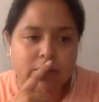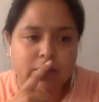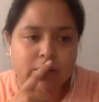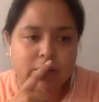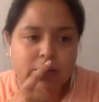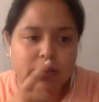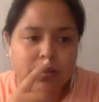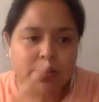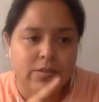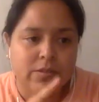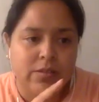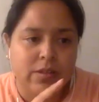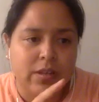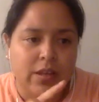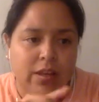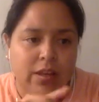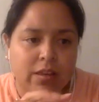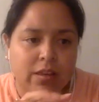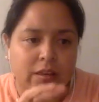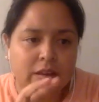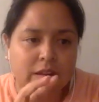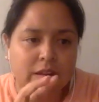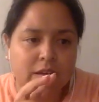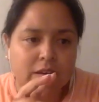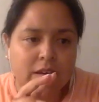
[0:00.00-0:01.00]
When you
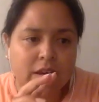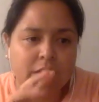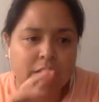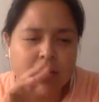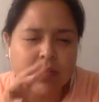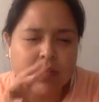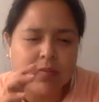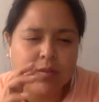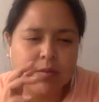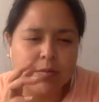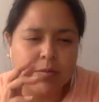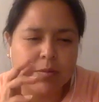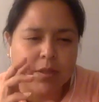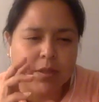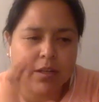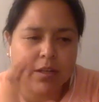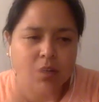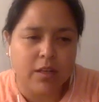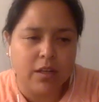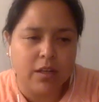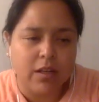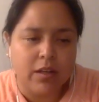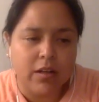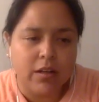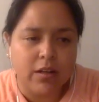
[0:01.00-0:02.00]
say that I have to be
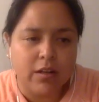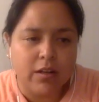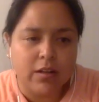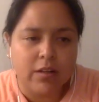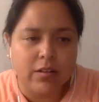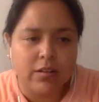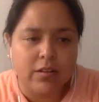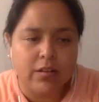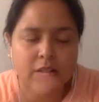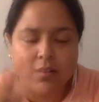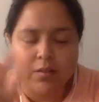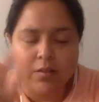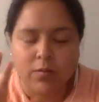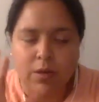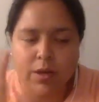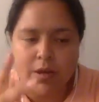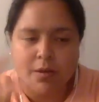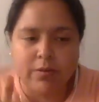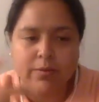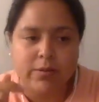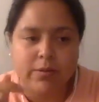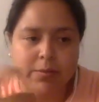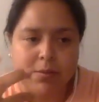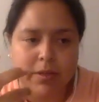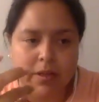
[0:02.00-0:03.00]
clear, like we
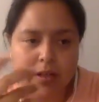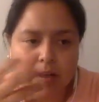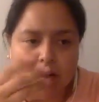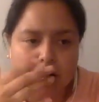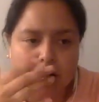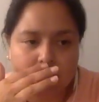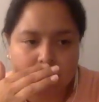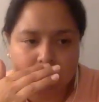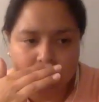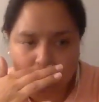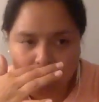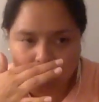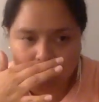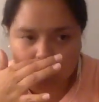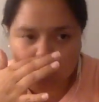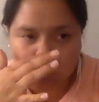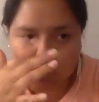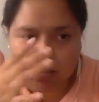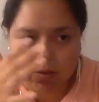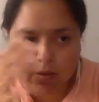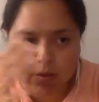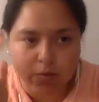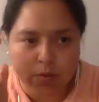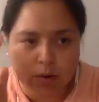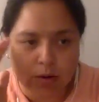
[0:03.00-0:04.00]
have to be clear
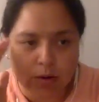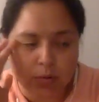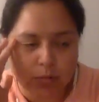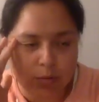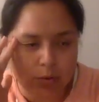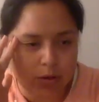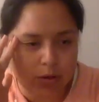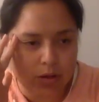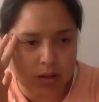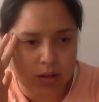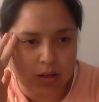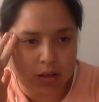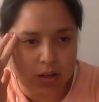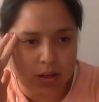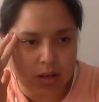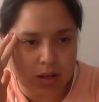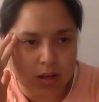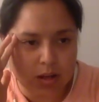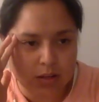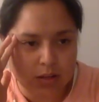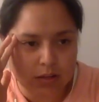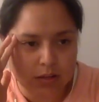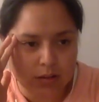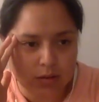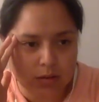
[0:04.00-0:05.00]
with what we
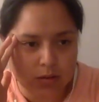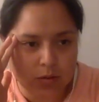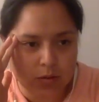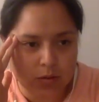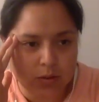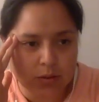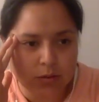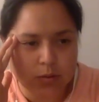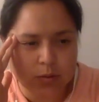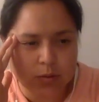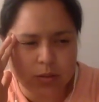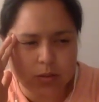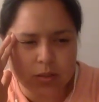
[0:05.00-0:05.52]
ask or want, what